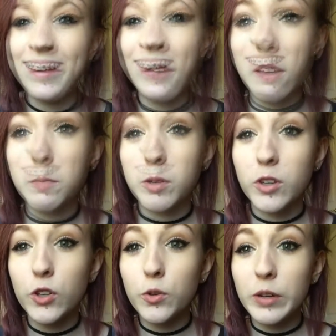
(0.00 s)
Fact number
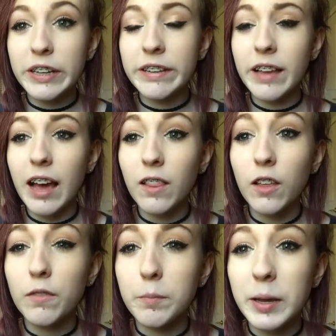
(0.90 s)
two is I
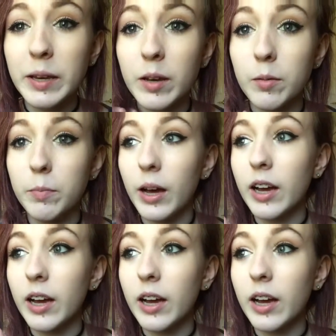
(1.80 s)
love makeup.